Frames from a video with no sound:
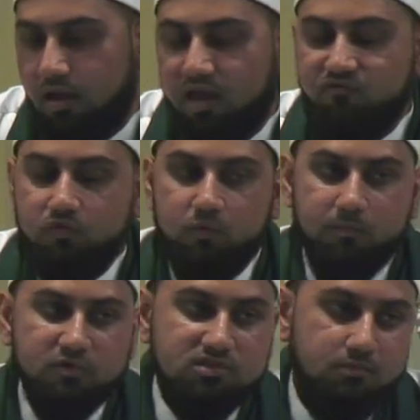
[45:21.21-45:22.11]
Every
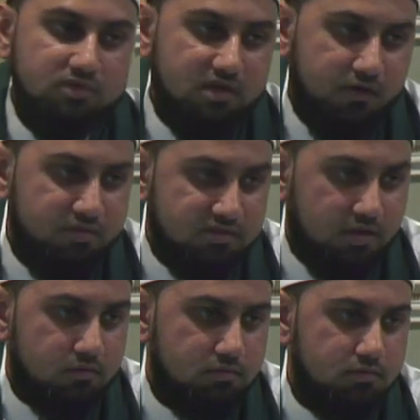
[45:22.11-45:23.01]
Muslim must carry these out.